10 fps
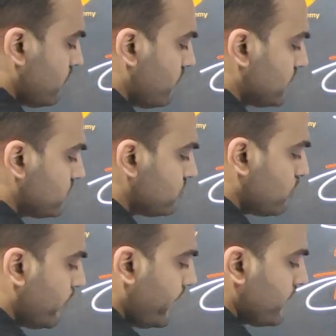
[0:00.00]
1
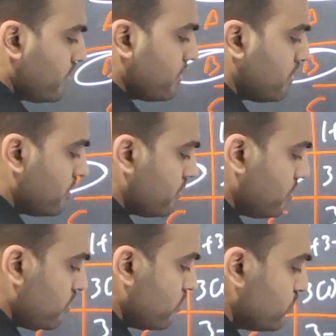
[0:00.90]
square,
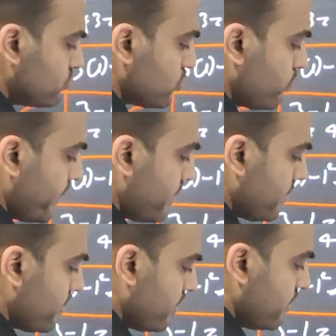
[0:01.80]
2 square.
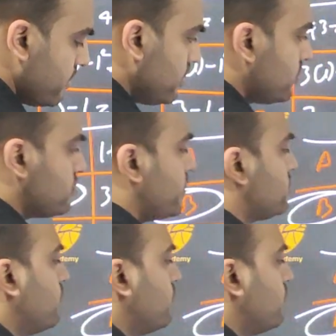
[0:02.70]
So